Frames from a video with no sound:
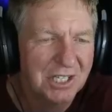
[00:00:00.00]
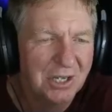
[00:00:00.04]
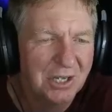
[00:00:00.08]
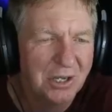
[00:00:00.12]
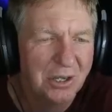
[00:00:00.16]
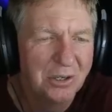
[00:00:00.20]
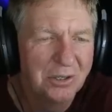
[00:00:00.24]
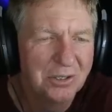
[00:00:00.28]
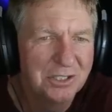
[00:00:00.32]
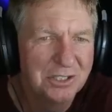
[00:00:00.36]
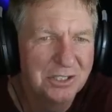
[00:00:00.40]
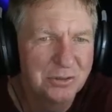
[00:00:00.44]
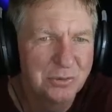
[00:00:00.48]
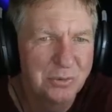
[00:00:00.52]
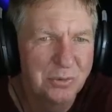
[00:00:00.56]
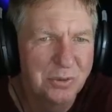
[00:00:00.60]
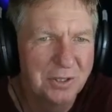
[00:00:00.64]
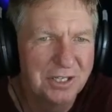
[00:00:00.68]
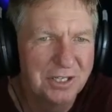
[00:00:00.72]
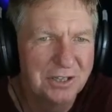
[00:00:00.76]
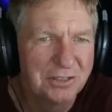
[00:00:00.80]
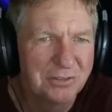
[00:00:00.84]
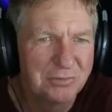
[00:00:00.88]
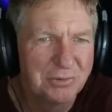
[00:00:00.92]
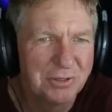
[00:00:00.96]
only
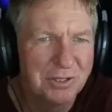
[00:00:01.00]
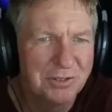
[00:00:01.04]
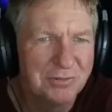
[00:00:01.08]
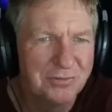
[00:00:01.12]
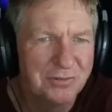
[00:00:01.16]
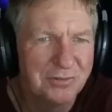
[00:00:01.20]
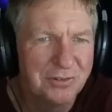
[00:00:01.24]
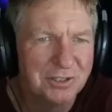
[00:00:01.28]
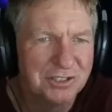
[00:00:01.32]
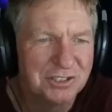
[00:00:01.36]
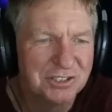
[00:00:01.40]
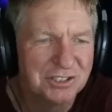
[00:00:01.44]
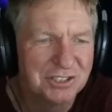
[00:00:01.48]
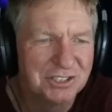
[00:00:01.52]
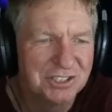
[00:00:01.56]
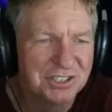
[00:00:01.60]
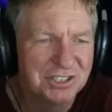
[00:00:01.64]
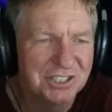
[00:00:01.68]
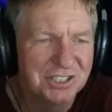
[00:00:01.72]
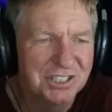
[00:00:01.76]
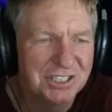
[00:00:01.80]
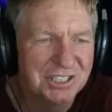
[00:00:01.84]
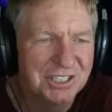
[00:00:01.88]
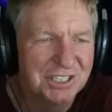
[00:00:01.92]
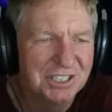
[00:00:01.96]
23 foot
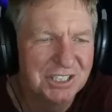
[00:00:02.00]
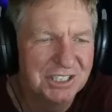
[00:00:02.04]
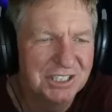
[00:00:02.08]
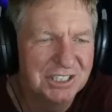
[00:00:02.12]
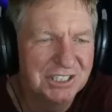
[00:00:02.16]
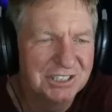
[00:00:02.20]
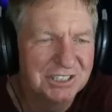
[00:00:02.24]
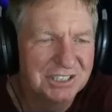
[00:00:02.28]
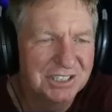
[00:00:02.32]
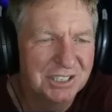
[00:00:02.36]
seas.